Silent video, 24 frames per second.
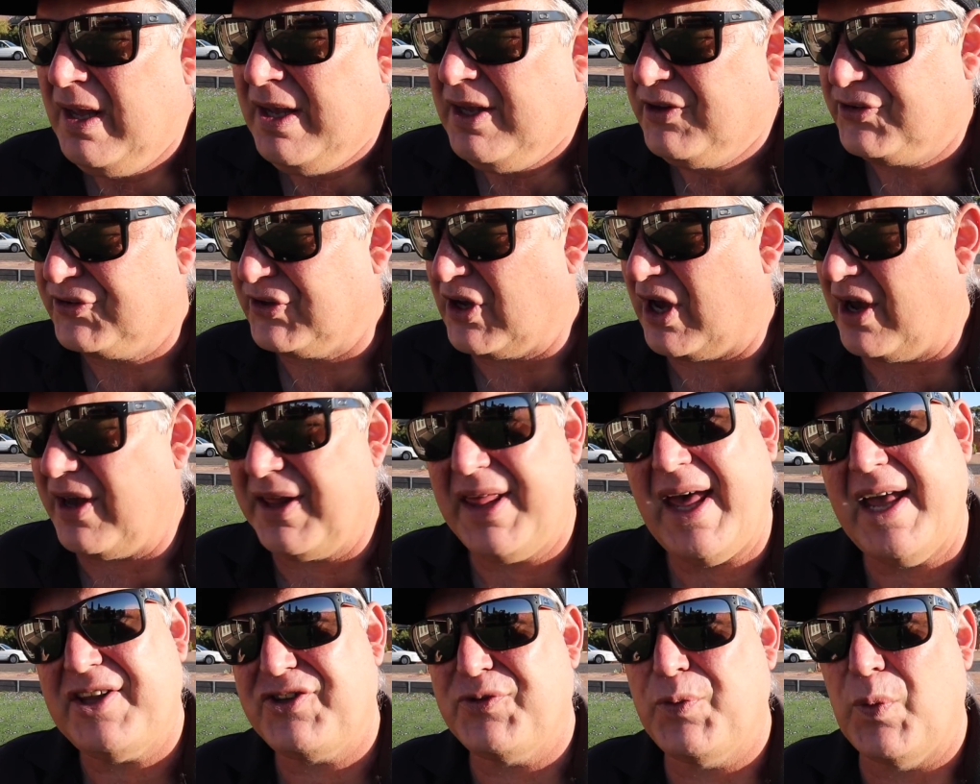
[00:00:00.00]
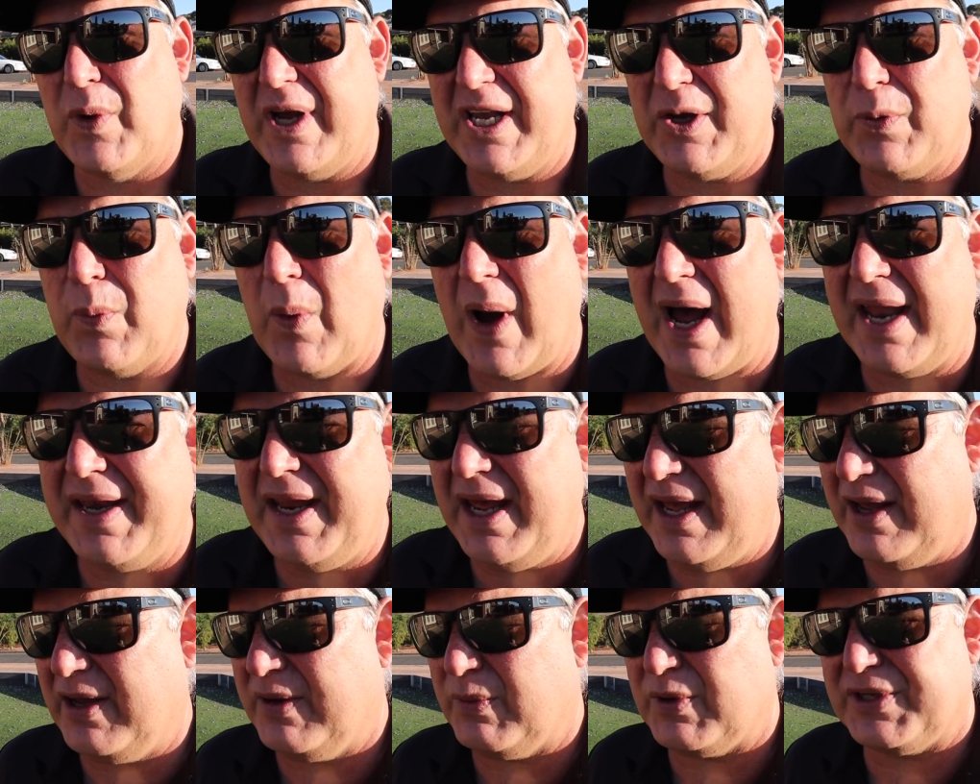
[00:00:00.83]
So that's week 1,
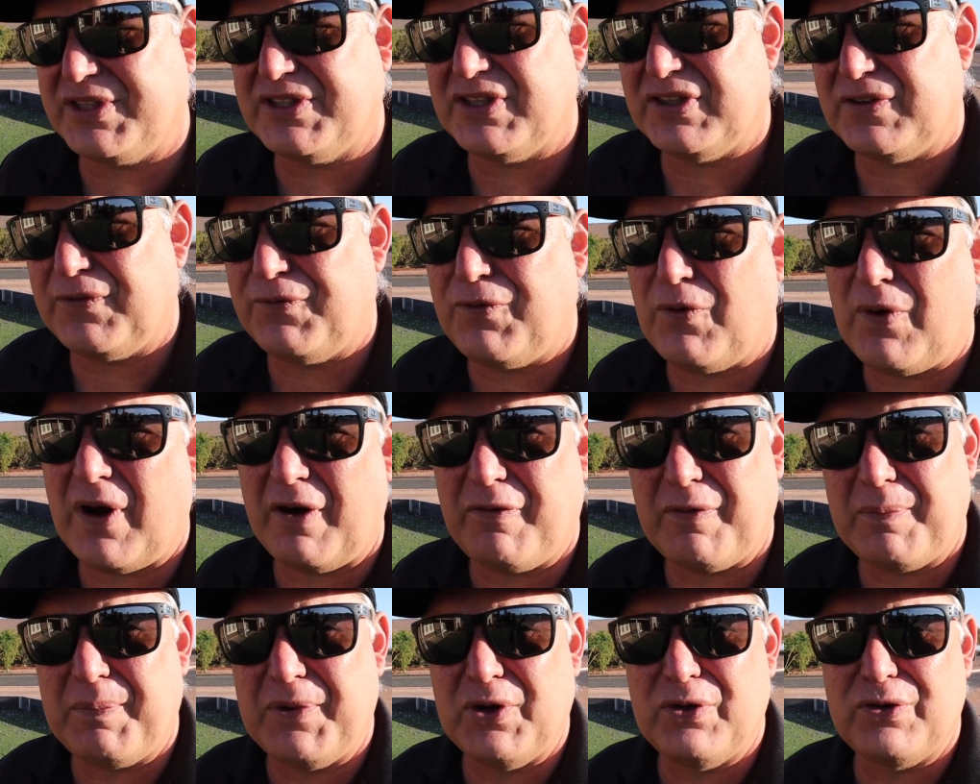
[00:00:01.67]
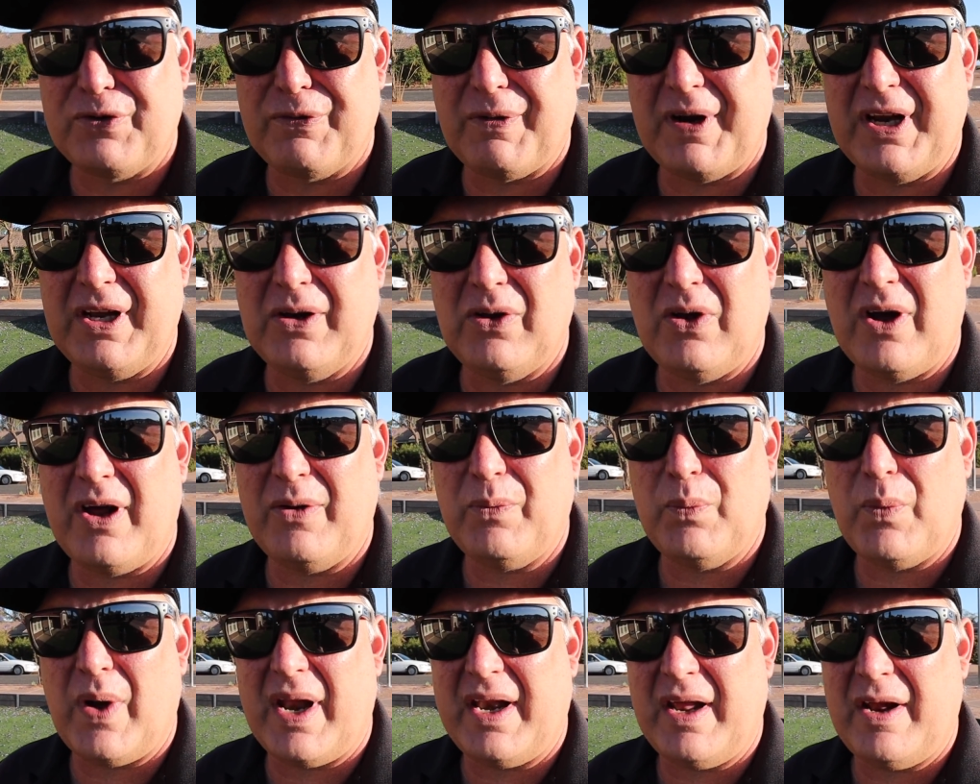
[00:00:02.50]
which is 400 ml green light,
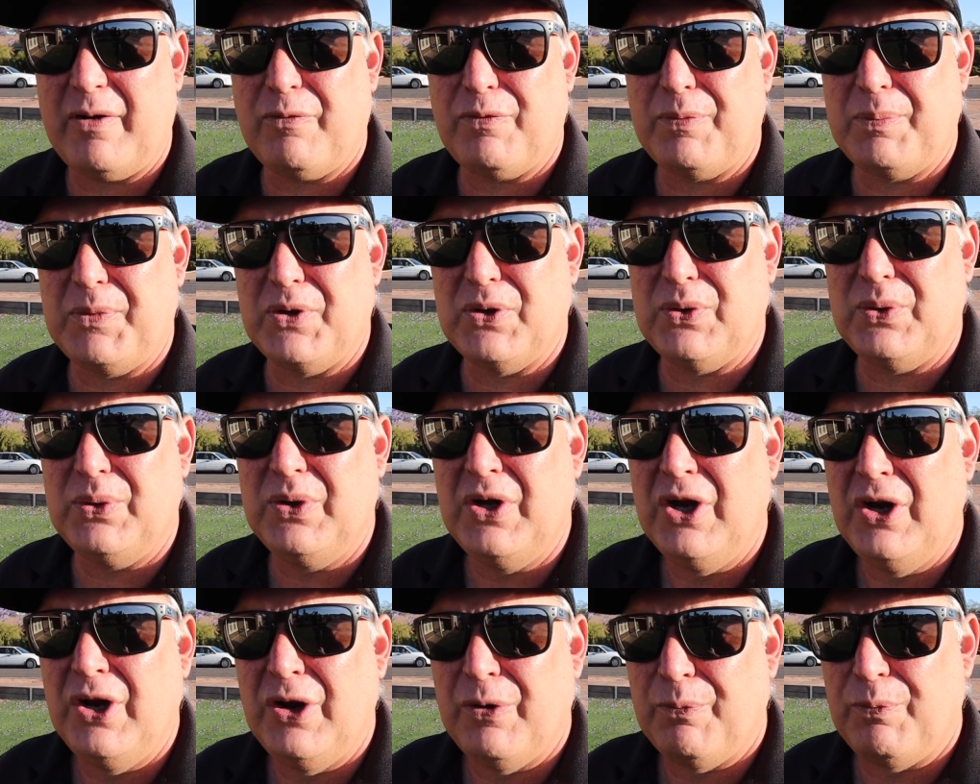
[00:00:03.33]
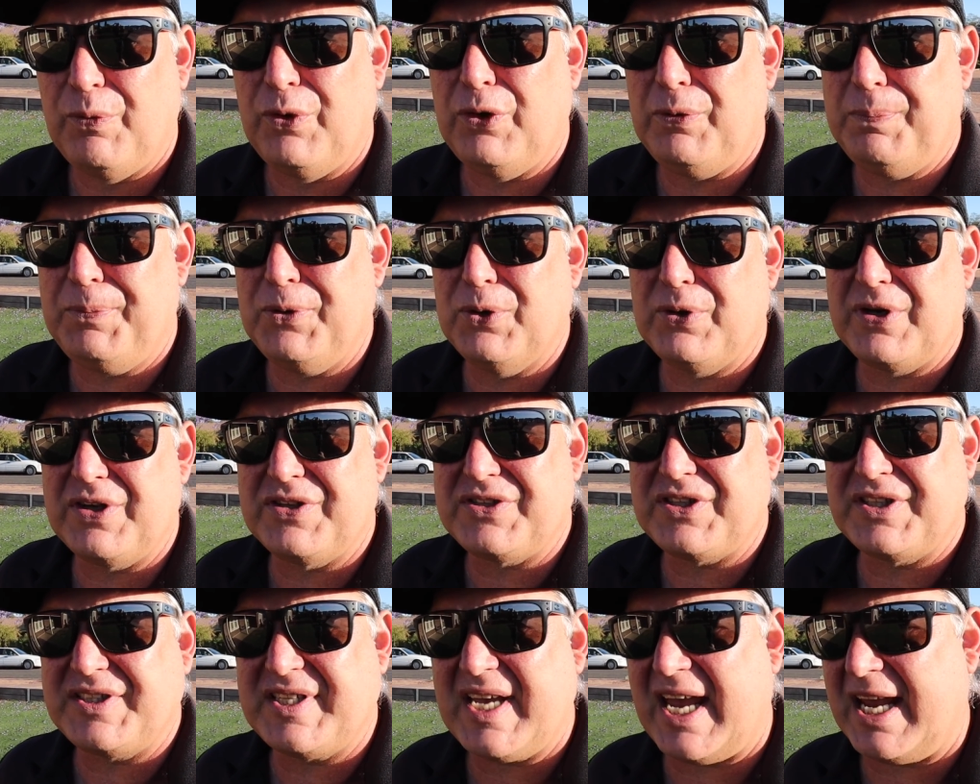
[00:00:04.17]
100 ml root builder
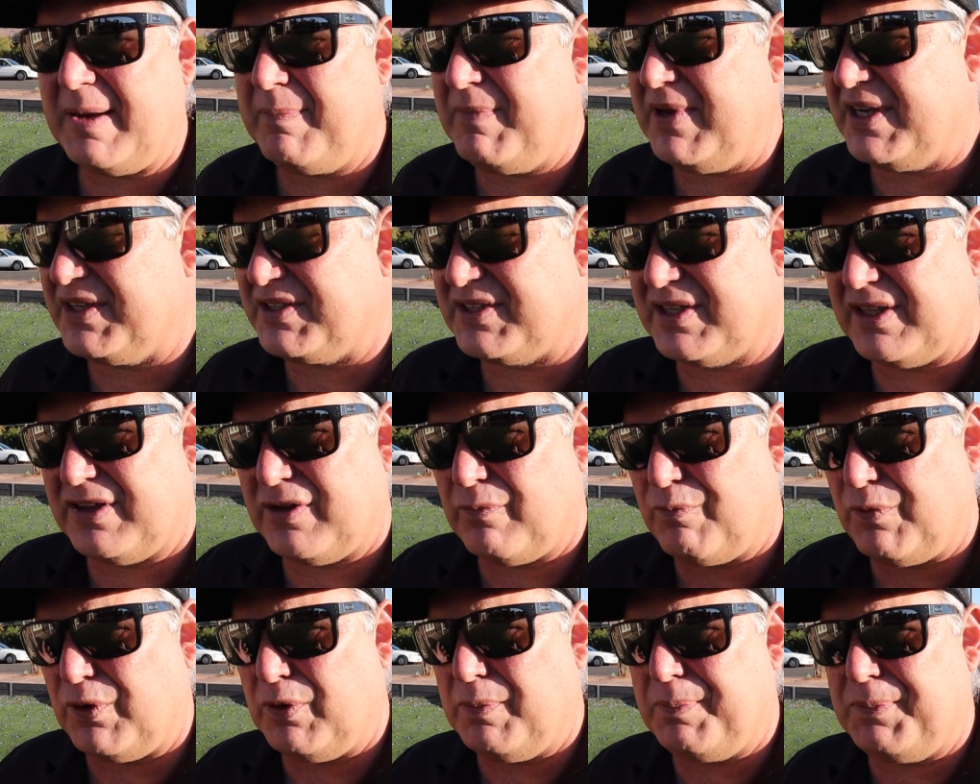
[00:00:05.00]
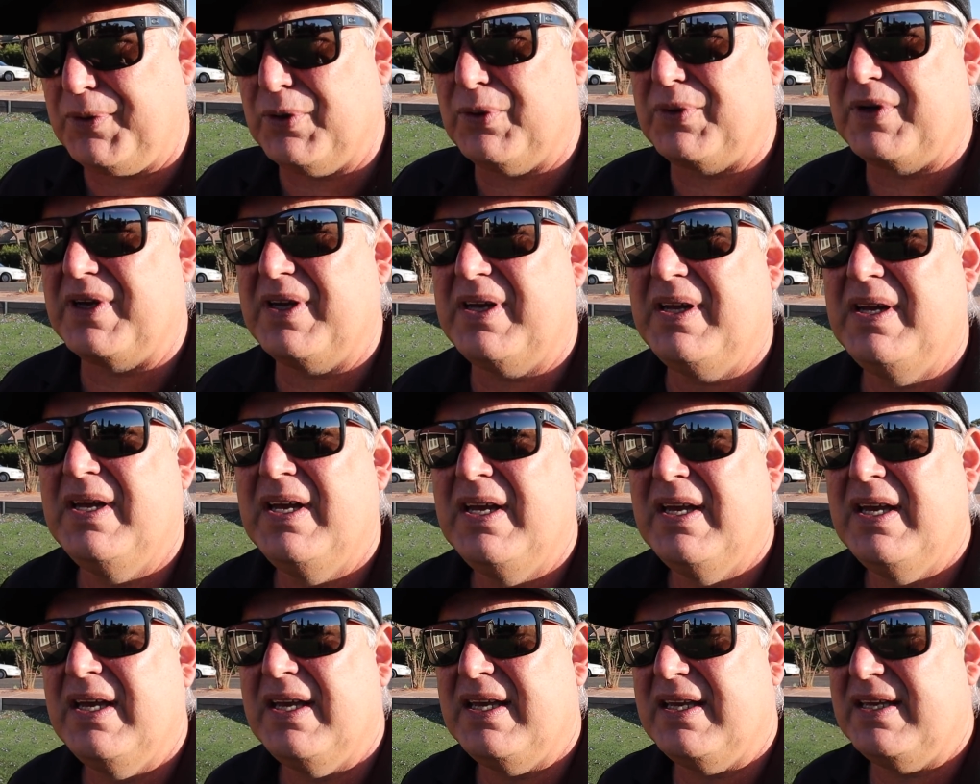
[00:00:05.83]
as a tank mix, and the root builder
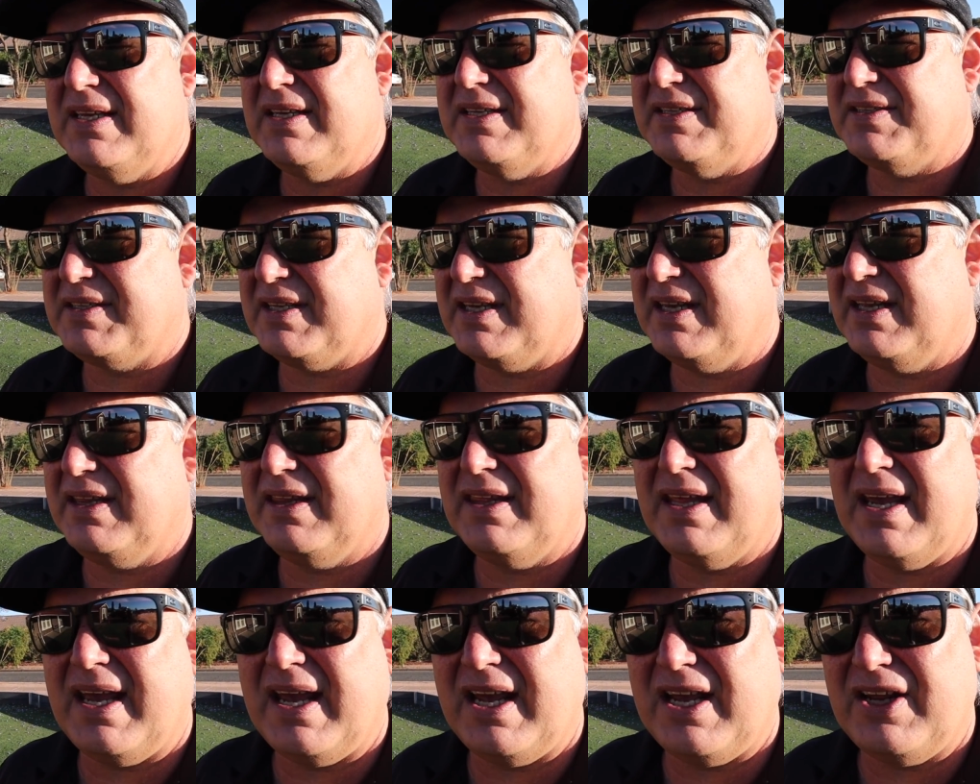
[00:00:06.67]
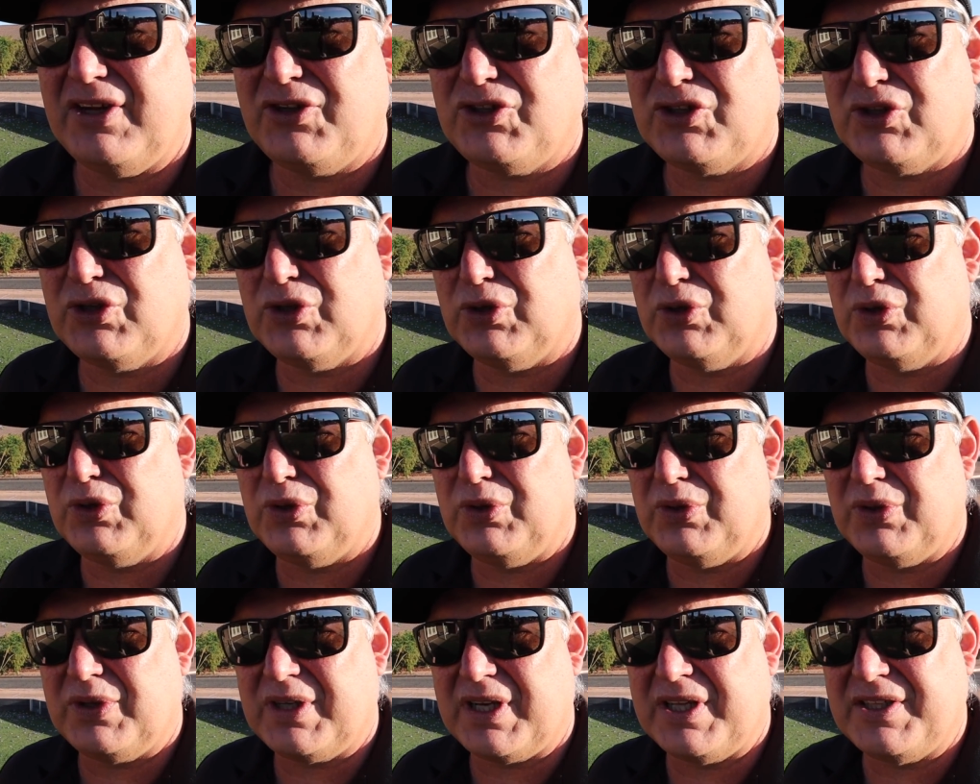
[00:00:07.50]
is in there
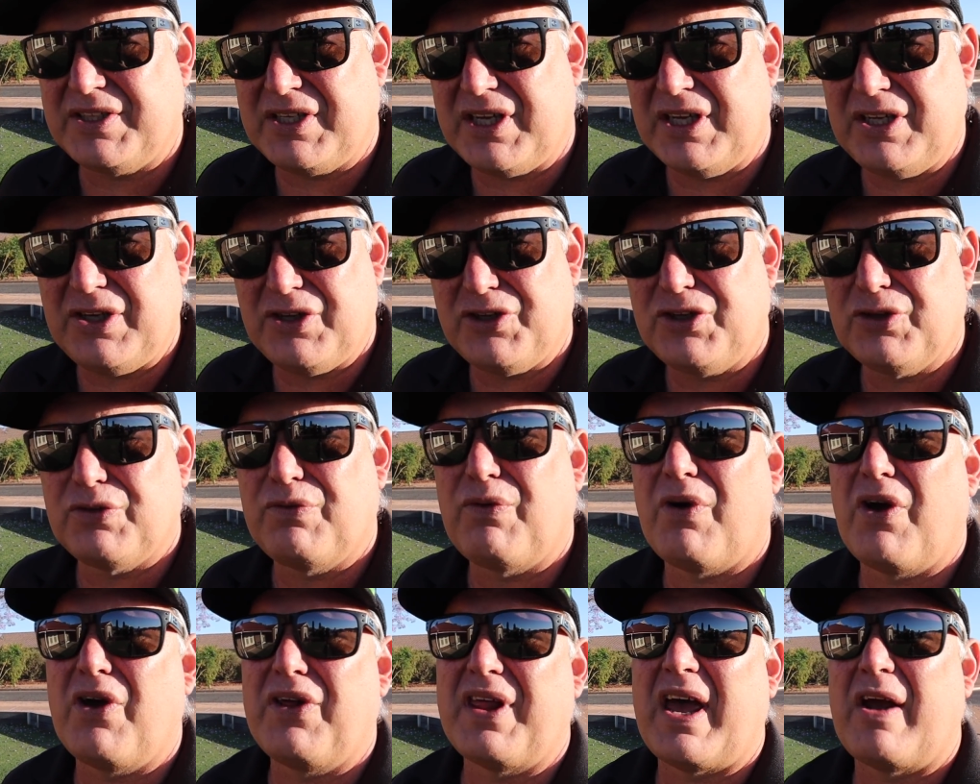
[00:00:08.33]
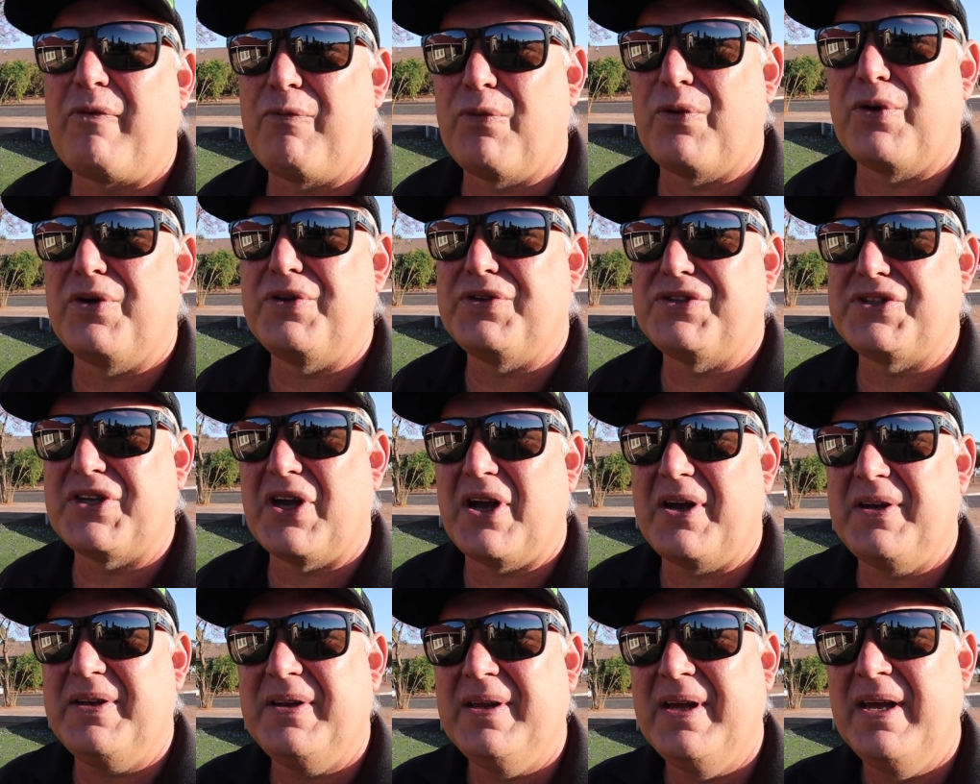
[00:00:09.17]
to continue to grow that root
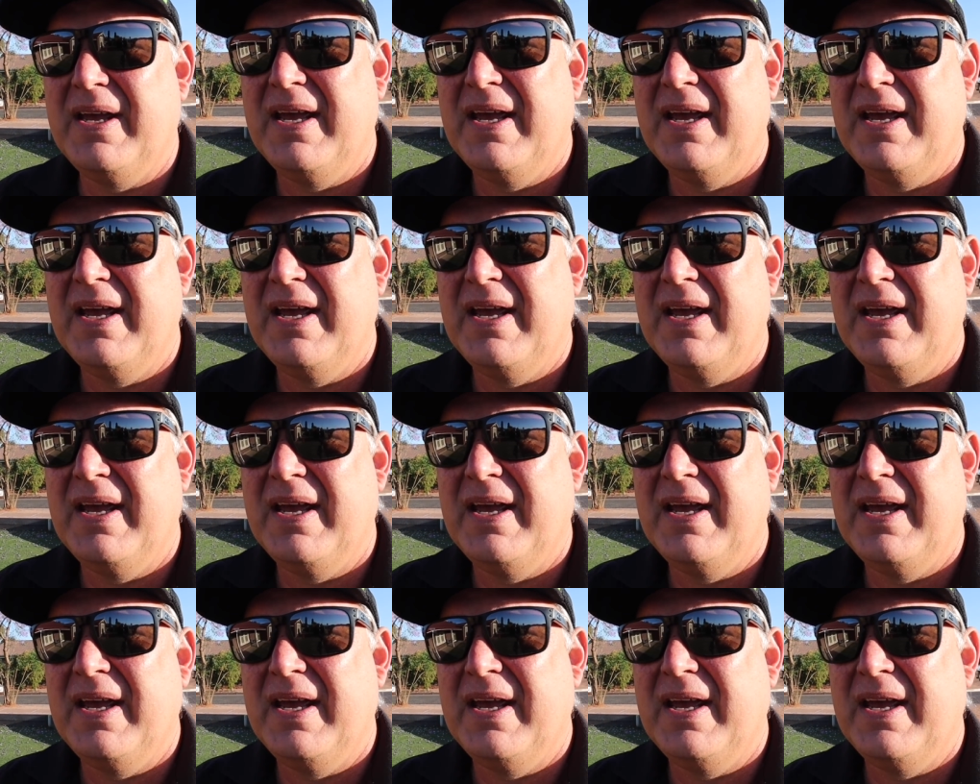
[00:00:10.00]
zone.